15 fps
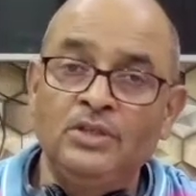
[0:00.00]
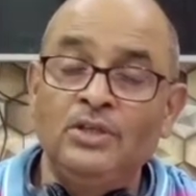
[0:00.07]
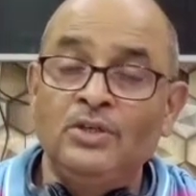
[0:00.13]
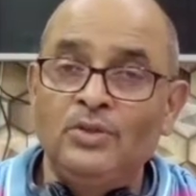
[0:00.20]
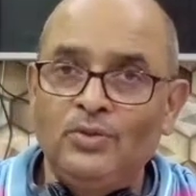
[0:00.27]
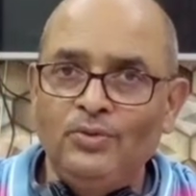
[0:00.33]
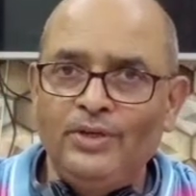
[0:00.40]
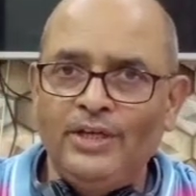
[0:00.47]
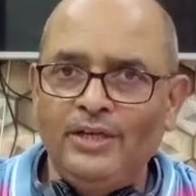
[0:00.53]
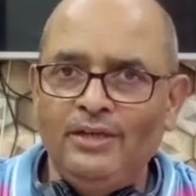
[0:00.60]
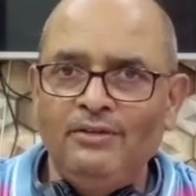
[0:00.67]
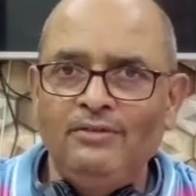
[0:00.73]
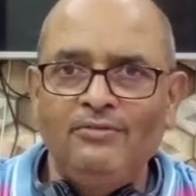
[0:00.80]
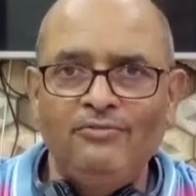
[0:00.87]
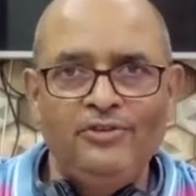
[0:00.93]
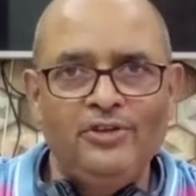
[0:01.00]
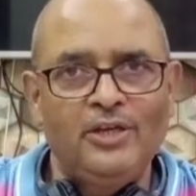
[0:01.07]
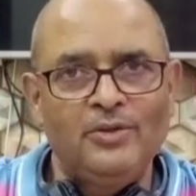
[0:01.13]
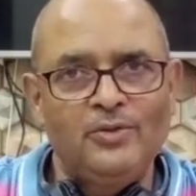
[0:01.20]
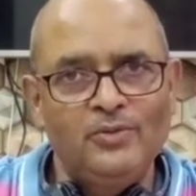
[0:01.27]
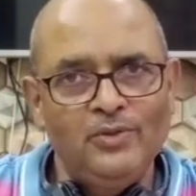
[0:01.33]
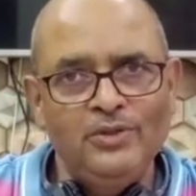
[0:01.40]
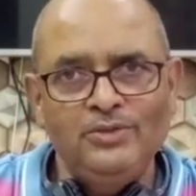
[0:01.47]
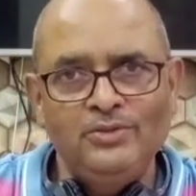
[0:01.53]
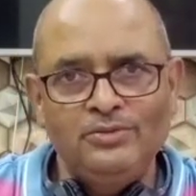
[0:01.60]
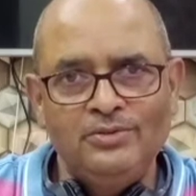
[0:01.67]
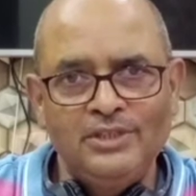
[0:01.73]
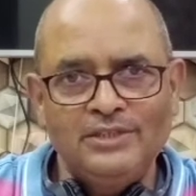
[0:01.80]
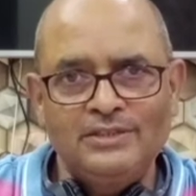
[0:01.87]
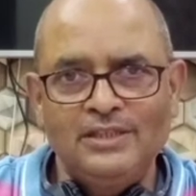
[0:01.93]
Today we are going to
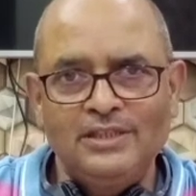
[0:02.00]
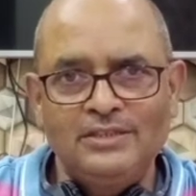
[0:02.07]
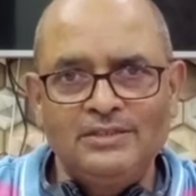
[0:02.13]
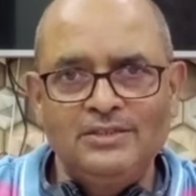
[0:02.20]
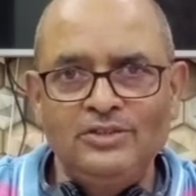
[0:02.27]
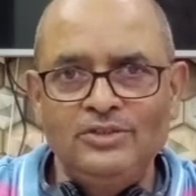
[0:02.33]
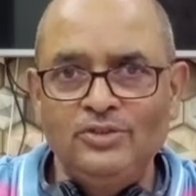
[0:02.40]
discuss